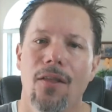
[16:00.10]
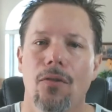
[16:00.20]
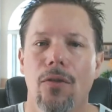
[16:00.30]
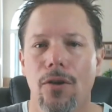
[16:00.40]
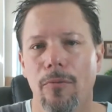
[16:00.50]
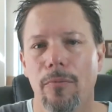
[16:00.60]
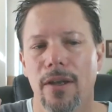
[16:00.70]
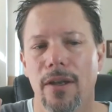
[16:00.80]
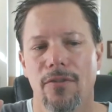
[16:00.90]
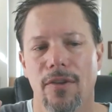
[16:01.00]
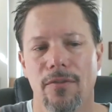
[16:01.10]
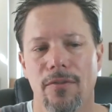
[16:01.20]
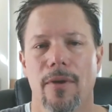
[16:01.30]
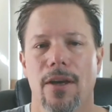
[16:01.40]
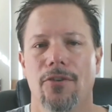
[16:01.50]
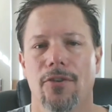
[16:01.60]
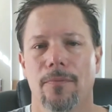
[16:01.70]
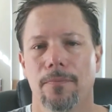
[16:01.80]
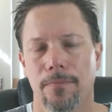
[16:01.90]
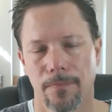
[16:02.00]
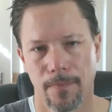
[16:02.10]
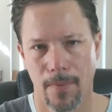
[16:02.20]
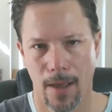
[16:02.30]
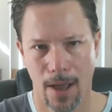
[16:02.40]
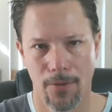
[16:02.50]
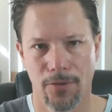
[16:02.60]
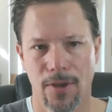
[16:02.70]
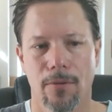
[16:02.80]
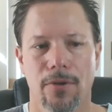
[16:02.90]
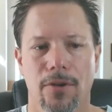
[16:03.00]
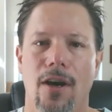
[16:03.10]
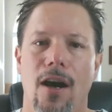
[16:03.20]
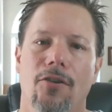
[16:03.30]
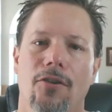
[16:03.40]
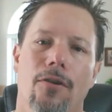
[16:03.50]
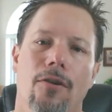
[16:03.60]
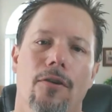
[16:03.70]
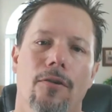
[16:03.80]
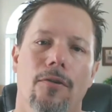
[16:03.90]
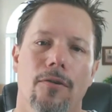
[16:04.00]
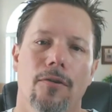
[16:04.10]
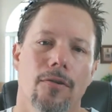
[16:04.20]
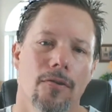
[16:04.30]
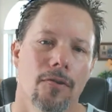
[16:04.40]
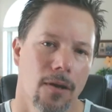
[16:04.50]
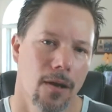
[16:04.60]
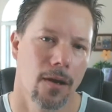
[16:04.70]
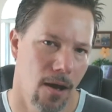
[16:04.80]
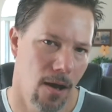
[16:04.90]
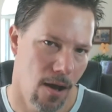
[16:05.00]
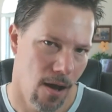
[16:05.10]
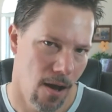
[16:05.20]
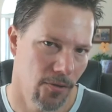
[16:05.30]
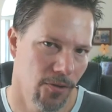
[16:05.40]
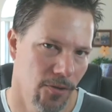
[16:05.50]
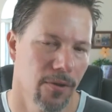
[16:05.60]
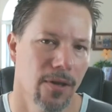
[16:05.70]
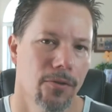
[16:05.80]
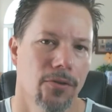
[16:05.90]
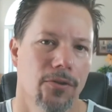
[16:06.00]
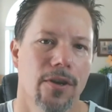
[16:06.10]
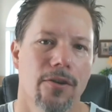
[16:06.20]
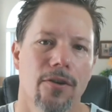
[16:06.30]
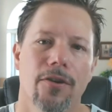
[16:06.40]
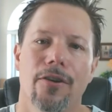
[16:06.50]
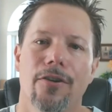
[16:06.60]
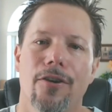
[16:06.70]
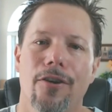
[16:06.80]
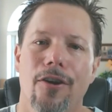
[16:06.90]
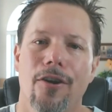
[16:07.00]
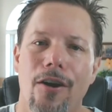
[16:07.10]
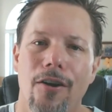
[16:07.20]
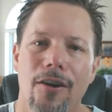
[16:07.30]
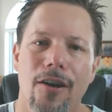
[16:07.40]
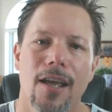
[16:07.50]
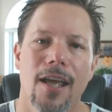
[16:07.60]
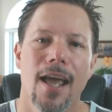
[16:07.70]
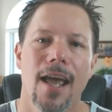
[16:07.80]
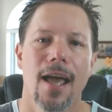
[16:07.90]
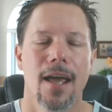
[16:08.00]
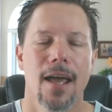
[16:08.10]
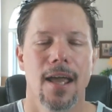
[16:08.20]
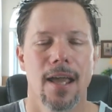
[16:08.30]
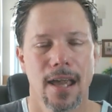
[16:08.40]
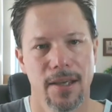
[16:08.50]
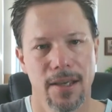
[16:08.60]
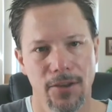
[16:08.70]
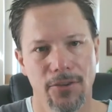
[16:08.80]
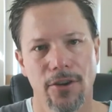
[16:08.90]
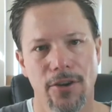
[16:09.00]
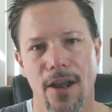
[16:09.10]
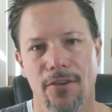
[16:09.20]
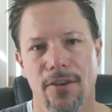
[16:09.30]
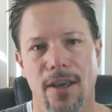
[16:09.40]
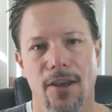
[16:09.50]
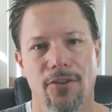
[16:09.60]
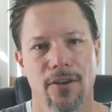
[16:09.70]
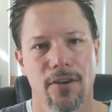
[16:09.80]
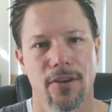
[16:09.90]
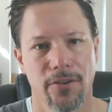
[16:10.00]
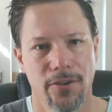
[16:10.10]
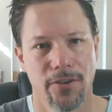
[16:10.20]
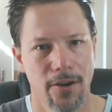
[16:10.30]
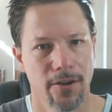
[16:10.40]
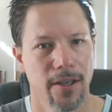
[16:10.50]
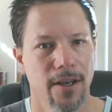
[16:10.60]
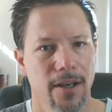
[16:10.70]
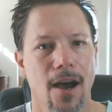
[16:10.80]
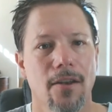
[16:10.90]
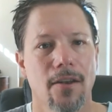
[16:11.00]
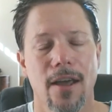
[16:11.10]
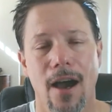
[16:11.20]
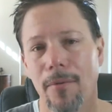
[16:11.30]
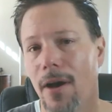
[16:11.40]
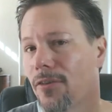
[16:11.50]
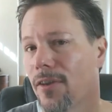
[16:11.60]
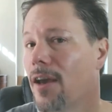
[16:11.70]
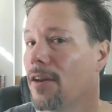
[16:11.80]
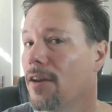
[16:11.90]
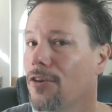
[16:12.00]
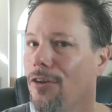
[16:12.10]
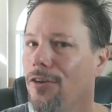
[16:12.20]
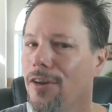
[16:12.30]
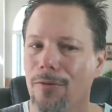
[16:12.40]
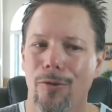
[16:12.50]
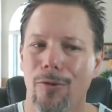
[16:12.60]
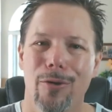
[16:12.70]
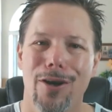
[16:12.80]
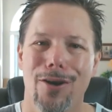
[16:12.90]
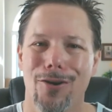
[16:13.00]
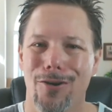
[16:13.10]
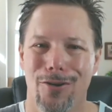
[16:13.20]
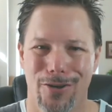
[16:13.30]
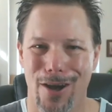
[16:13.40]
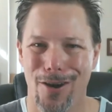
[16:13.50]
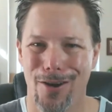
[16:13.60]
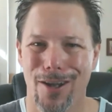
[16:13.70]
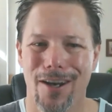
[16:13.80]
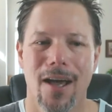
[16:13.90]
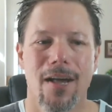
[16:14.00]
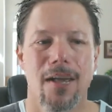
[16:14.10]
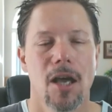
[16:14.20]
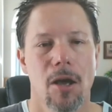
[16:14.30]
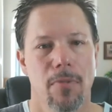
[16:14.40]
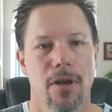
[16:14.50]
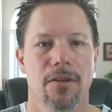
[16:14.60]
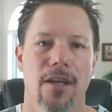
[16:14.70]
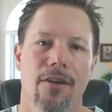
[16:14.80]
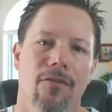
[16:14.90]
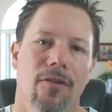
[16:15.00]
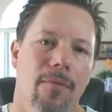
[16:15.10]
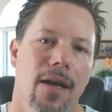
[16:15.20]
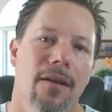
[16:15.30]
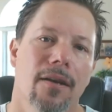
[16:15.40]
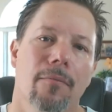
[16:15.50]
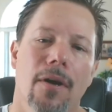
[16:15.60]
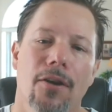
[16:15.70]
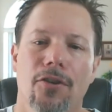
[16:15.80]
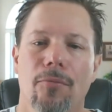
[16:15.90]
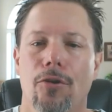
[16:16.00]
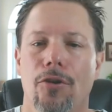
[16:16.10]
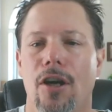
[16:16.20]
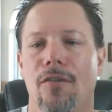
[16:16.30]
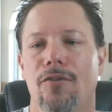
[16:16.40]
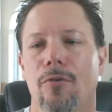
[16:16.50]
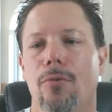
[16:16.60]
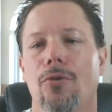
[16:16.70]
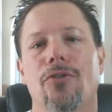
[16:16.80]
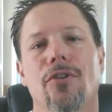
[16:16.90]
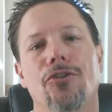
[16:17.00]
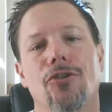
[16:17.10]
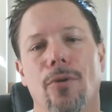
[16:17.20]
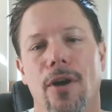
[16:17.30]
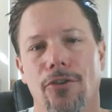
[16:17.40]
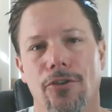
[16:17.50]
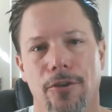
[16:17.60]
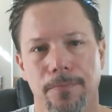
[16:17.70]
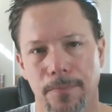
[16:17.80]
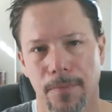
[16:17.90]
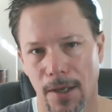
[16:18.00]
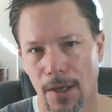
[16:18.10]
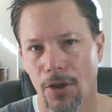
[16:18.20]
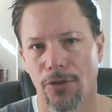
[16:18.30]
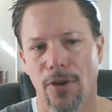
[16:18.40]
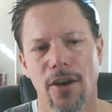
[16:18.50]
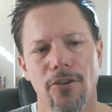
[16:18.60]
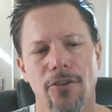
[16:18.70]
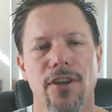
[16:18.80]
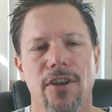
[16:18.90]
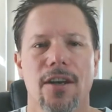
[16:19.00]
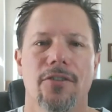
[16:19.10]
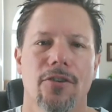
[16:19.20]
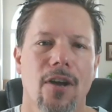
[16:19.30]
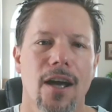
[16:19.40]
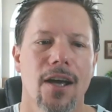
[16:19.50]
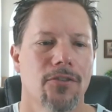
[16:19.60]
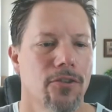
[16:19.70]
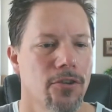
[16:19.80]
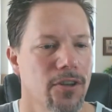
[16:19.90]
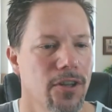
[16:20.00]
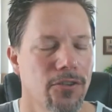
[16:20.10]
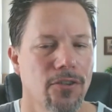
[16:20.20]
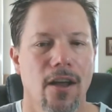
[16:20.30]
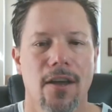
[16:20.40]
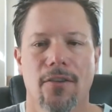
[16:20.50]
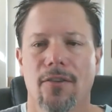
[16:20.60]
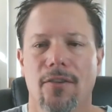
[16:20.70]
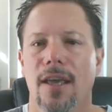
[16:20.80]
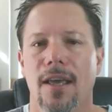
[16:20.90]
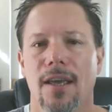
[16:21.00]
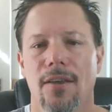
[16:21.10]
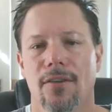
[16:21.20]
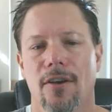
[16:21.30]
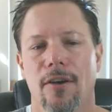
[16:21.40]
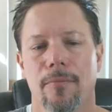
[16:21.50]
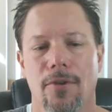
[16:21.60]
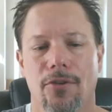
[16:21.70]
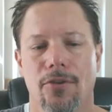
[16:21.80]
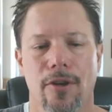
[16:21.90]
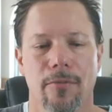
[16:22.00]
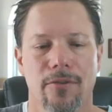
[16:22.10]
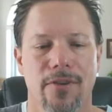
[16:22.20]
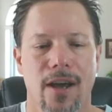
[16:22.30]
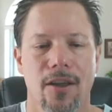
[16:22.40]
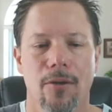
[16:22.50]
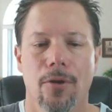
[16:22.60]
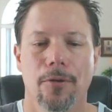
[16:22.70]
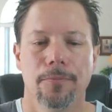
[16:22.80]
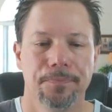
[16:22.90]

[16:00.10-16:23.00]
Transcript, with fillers: little bit of information, I was able to talk to her on something that was near and dear to her heart, and it eased her agitation and desire to get out. Now, I'm not saying it totally eliminated her desire to get out, but it definitely made it a much more comfortable situation. So understanding their likes, their dislikes is um, extremely valuable.